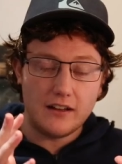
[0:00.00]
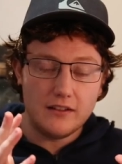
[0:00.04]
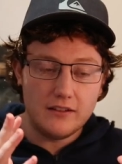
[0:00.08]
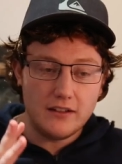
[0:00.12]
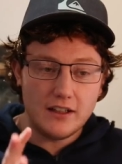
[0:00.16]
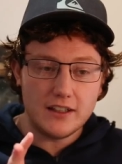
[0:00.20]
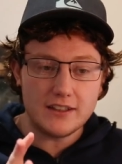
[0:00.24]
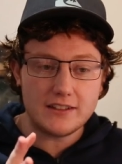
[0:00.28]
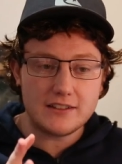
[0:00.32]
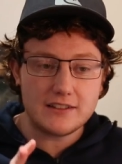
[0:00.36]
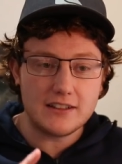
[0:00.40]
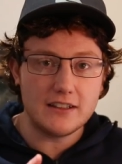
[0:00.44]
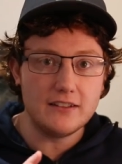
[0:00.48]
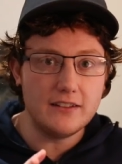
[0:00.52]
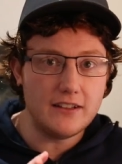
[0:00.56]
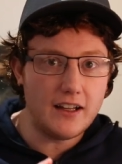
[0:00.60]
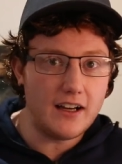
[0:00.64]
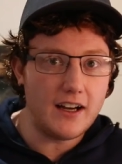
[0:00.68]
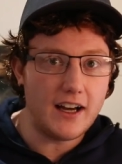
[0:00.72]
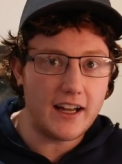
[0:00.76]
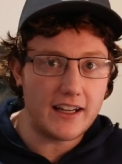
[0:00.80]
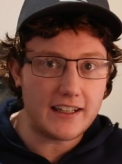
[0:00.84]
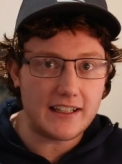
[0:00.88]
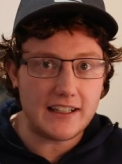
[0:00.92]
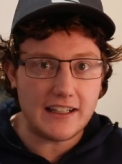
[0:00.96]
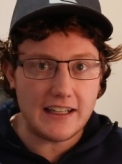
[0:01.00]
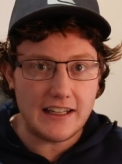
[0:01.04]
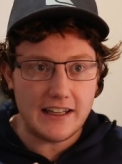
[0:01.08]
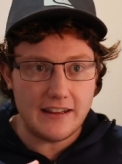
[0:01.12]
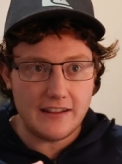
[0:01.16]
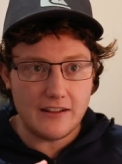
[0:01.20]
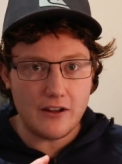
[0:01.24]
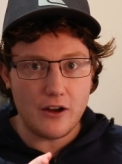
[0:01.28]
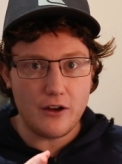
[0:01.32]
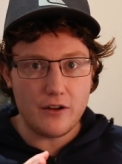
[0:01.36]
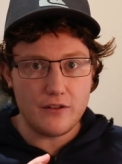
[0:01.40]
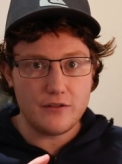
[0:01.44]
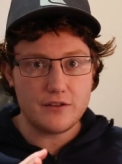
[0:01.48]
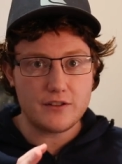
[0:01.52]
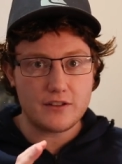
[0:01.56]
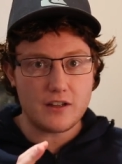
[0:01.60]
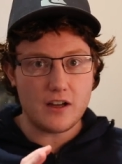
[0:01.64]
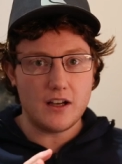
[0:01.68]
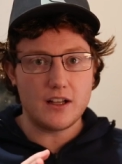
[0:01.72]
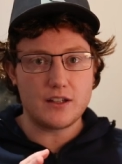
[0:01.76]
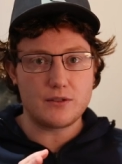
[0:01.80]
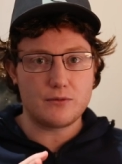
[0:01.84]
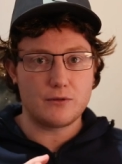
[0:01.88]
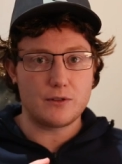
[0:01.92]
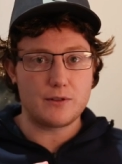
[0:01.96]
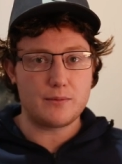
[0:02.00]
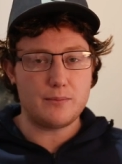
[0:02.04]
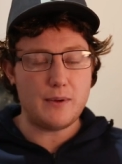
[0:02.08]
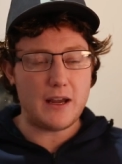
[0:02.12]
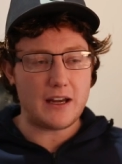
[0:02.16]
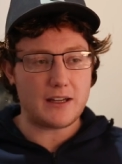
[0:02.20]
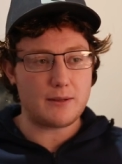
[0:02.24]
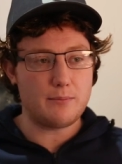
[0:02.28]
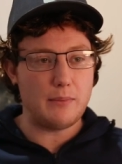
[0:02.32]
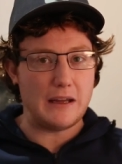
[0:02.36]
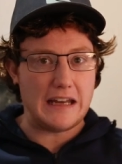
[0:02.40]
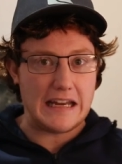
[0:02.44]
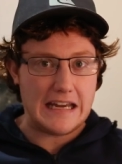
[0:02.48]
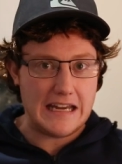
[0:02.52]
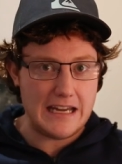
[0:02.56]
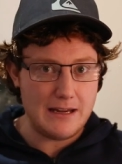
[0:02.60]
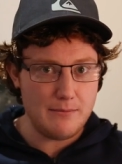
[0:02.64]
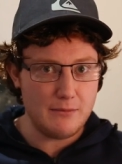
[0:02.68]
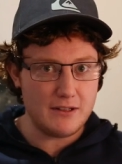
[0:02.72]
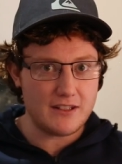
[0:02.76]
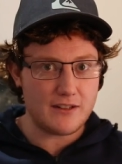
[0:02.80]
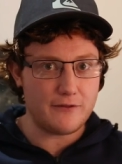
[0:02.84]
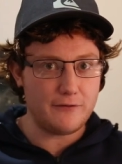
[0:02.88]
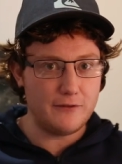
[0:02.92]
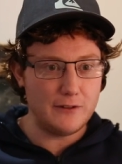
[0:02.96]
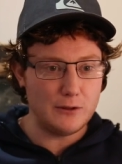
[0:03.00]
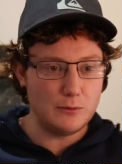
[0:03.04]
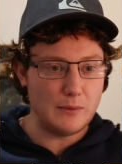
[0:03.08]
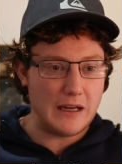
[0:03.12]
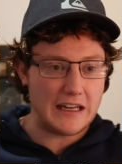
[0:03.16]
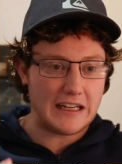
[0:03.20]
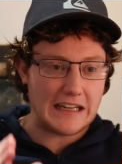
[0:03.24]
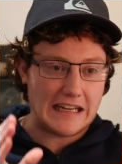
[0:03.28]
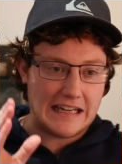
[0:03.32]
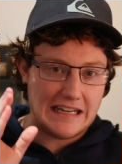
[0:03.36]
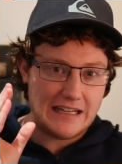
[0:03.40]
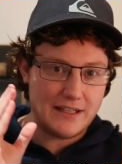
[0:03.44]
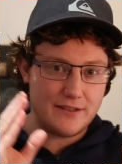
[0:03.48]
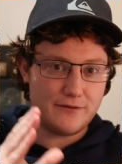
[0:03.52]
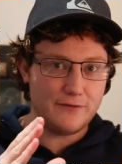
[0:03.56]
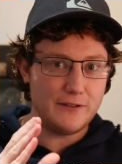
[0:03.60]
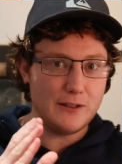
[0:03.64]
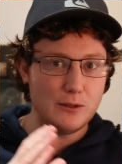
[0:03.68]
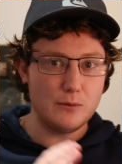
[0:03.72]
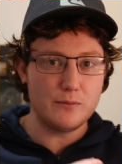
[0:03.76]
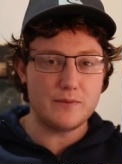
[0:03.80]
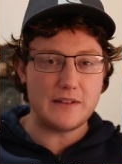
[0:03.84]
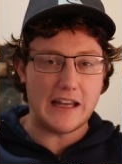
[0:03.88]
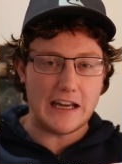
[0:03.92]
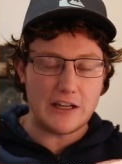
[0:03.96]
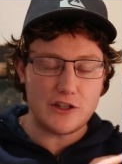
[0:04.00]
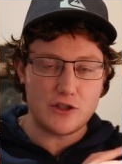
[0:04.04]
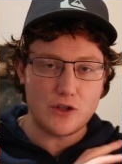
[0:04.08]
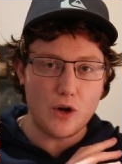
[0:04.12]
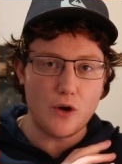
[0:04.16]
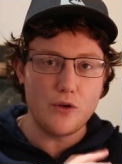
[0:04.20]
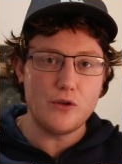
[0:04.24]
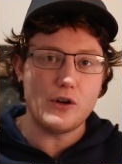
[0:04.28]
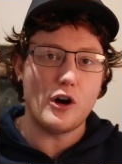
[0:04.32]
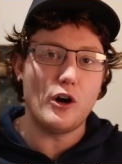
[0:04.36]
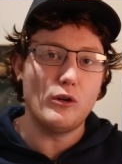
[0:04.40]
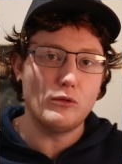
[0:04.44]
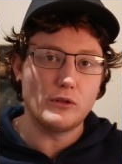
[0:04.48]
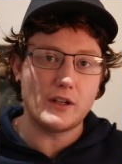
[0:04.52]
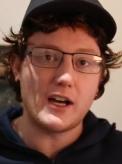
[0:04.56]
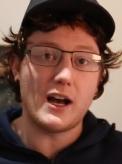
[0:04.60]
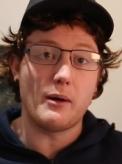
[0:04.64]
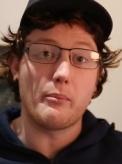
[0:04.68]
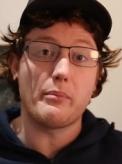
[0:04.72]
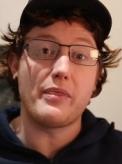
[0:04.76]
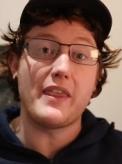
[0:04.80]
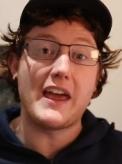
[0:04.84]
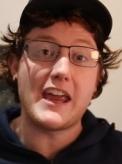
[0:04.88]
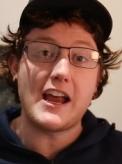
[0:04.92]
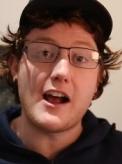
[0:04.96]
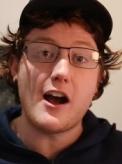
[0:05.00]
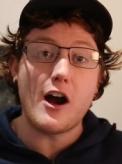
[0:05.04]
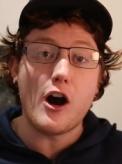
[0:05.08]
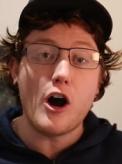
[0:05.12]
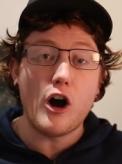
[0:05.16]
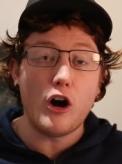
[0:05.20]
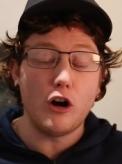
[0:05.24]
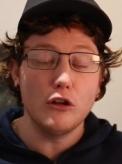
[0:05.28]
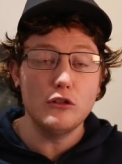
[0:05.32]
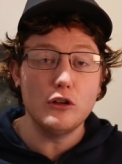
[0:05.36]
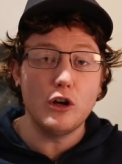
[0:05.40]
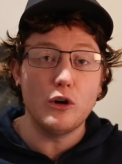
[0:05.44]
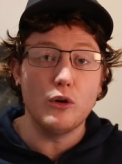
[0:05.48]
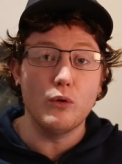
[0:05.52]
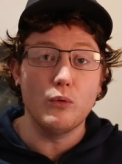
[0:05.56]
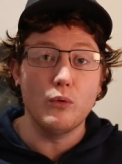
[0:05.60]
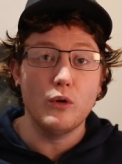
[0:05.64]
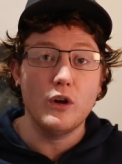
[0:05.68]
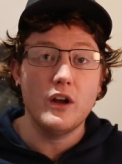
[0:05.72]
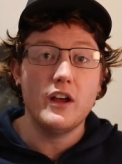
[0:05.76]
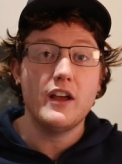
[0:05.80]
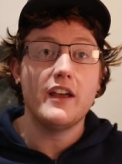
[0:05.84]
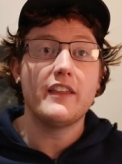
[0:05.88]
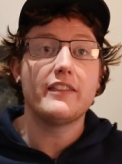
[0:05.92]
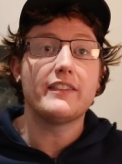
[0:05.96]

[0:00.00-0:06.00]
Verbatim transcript: a lot to like in those kinds of respects, but him as a filmmaker, his films, they don't hold up. They are hollow.